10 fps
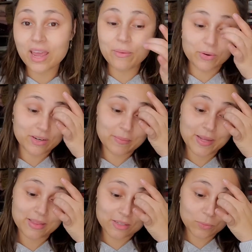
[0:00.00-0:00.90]
We're going to
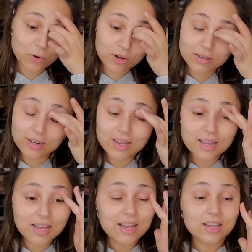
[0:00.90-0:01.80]
make this work.
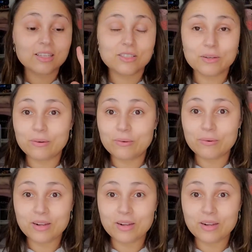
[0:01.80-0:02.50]
So,